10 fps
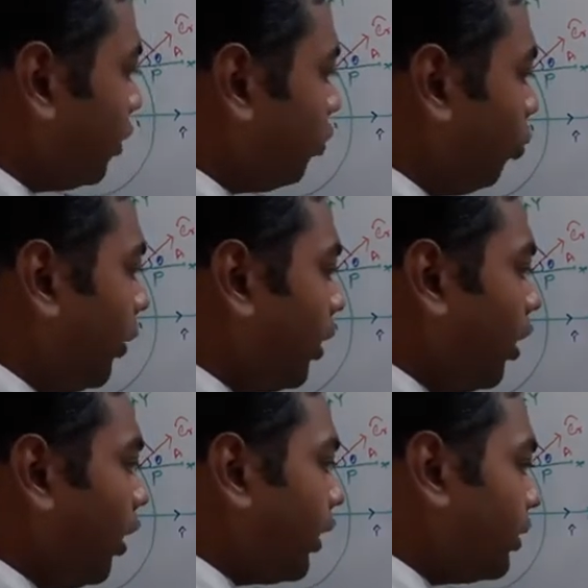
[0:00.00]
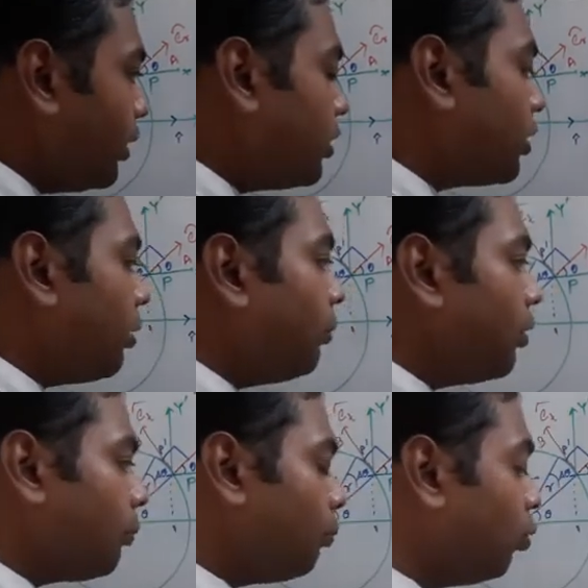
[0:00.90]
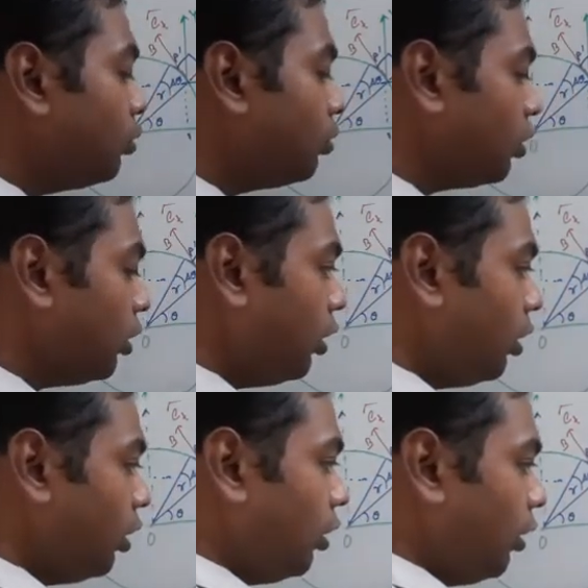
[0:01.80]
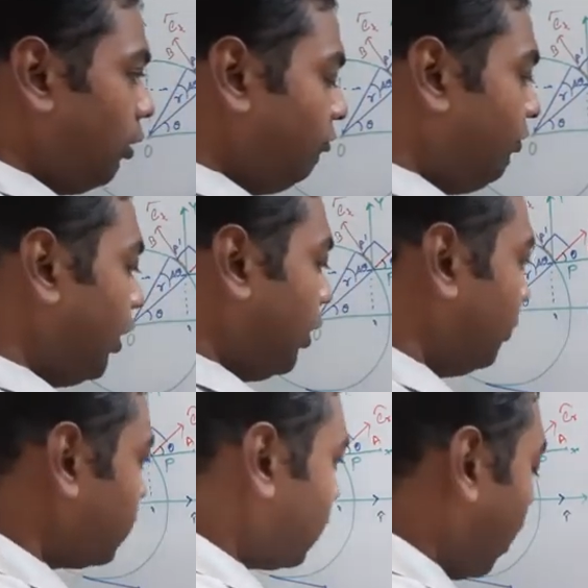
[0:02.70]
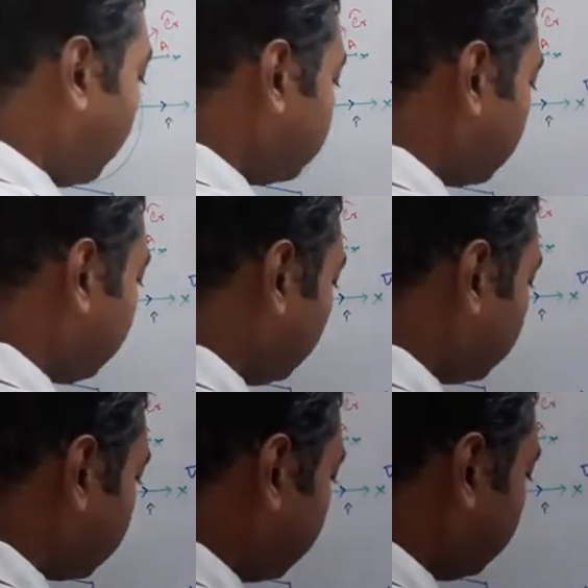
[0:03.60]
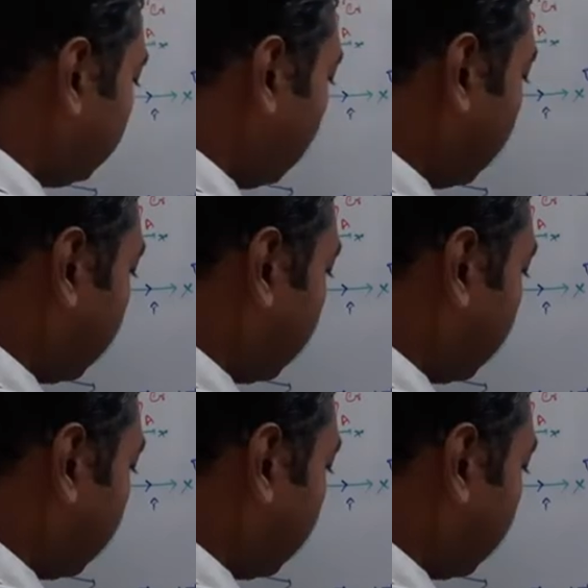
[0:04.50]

omega and this term are both variables. R is a constant, so R